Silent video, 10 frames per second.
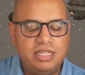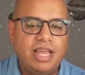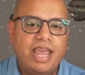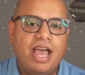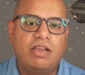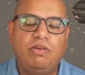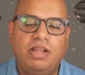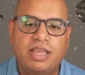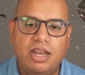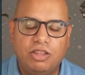diagonal
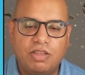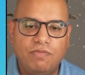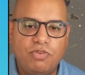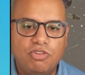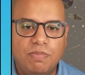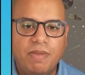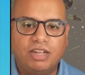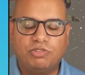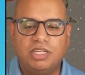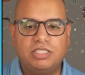again in the confusion
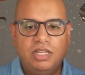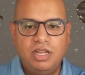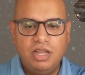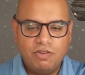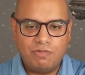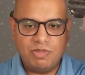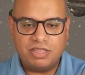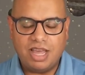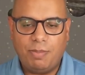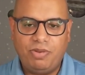matrix from the
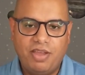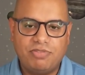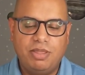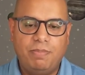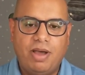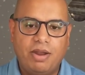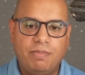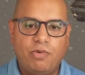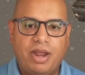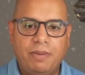top left to the bottom
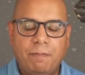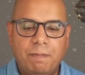right.